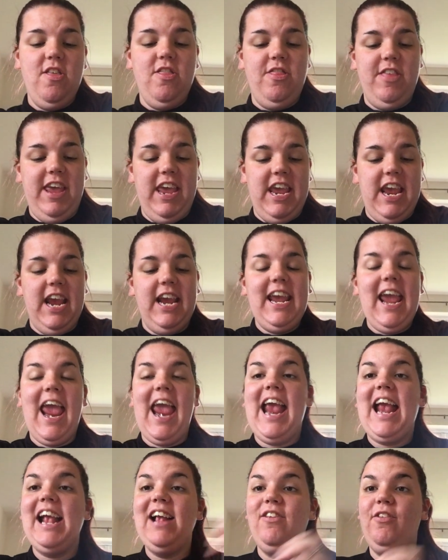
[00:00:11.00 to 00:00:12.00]
the
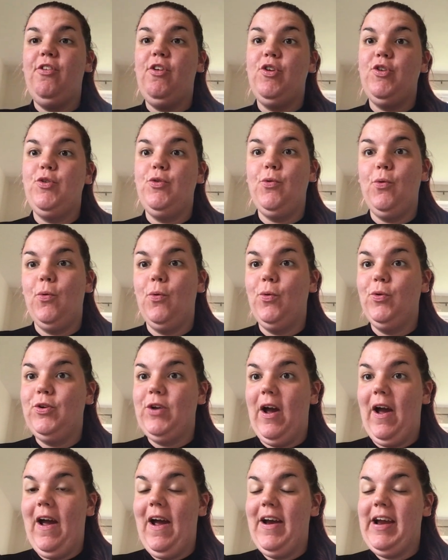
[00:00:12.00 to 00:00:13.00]
king's
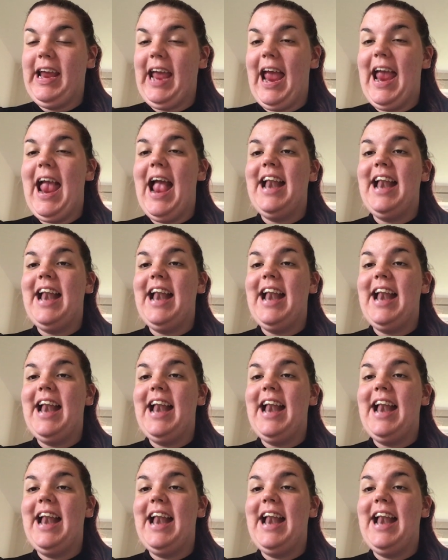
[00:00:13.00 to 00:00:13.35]
daughter, okay?